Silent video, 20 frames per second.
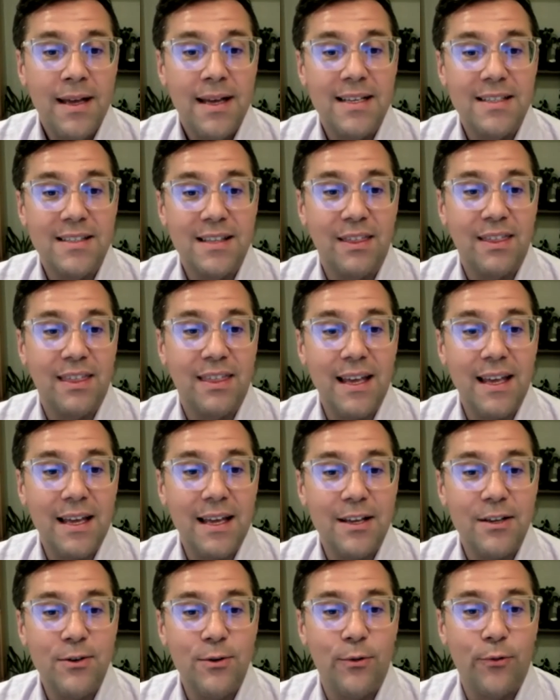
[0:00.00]
is the
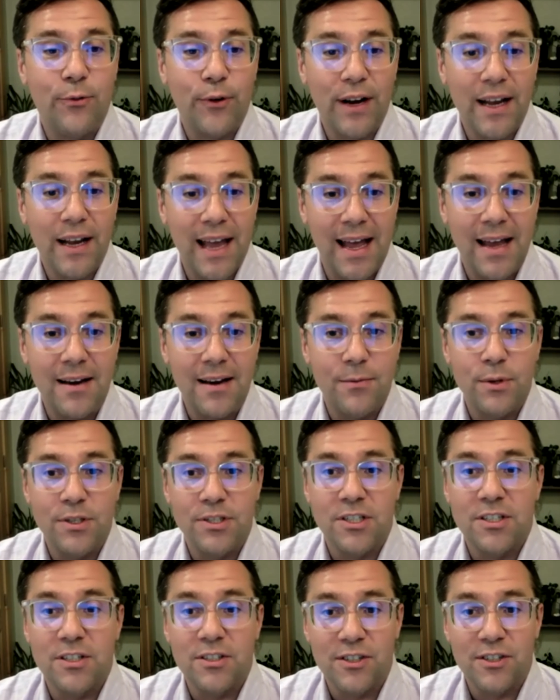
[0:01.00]
thing you forget,
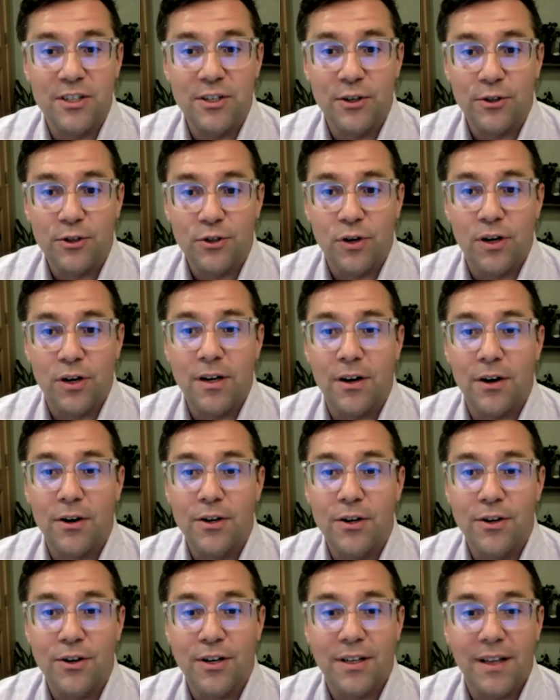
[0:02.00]
which is in your trunk or
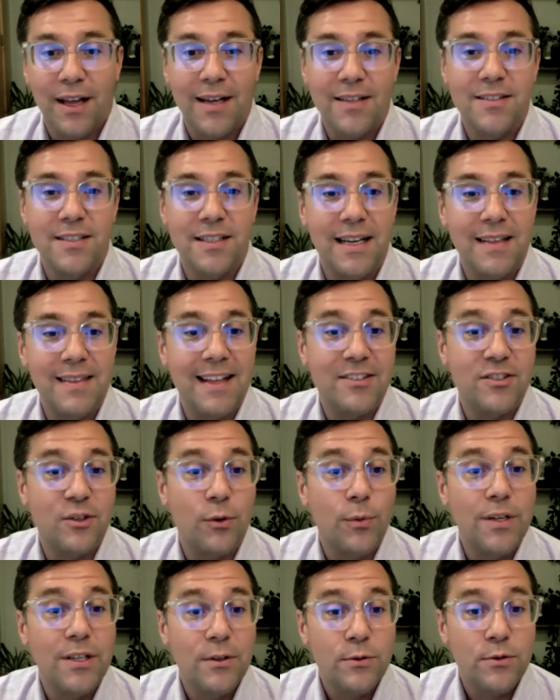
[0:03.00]
your closet, and that's the
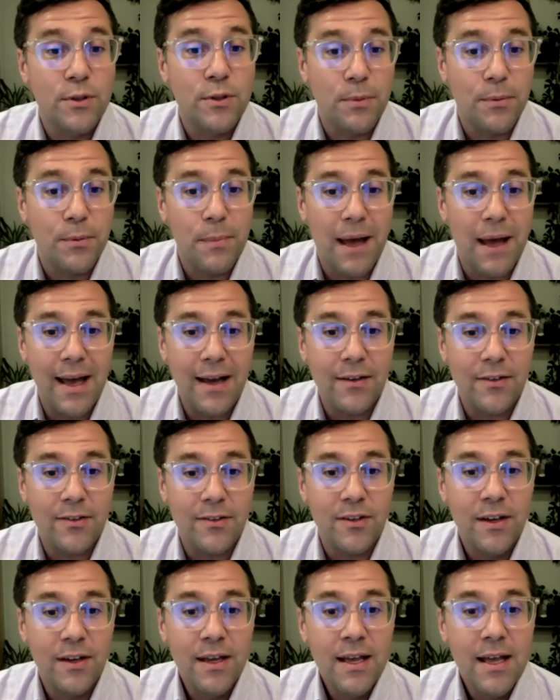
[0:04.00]
reusable
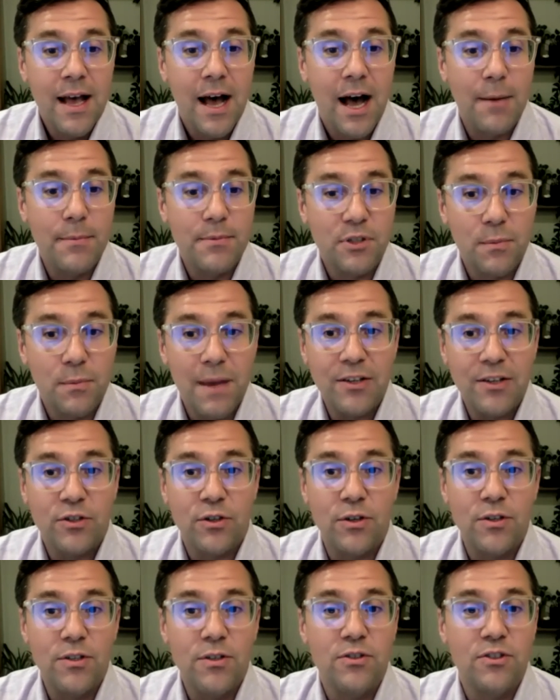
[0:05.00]
bags. So make
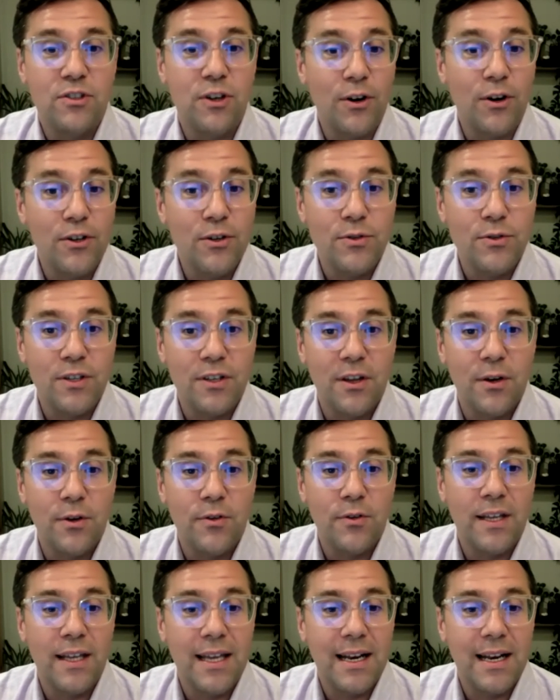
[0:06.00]
sure you start using those
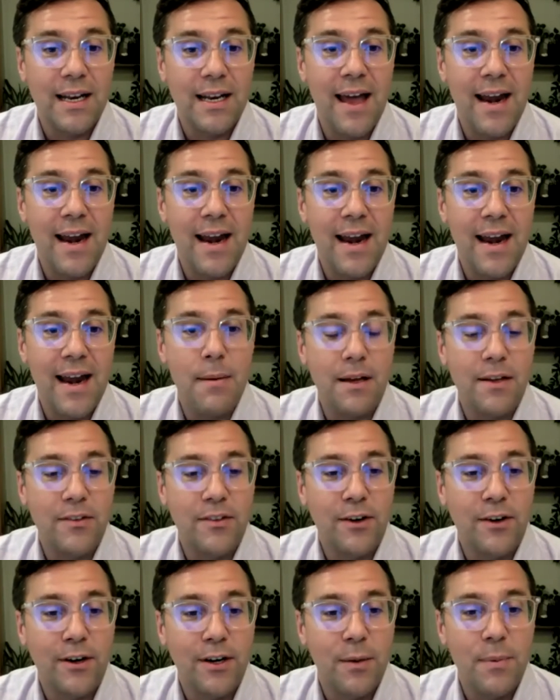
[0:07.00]
and get in that habit, because
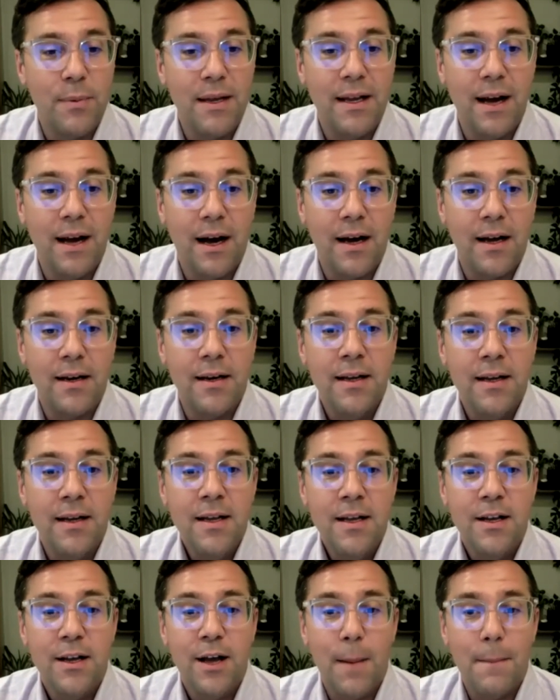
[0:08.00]
they're going to be gone
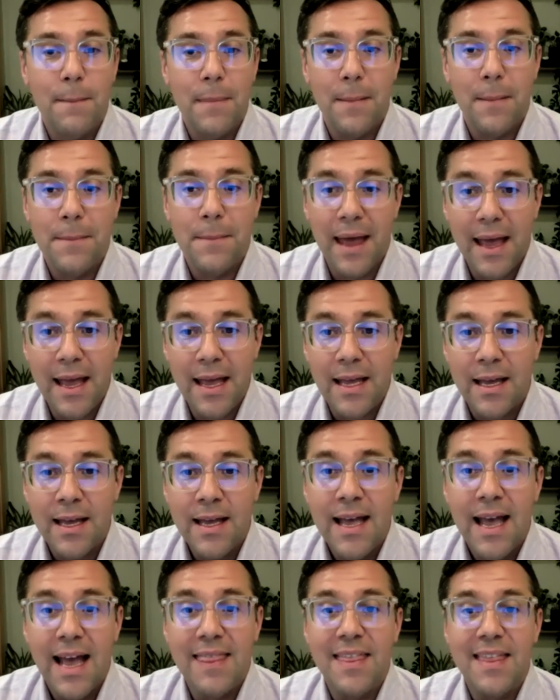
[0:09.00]
come May.
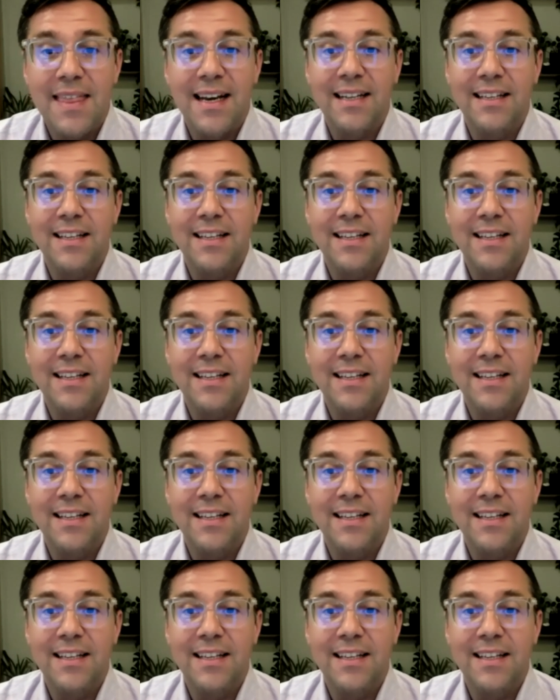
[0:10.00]
And then in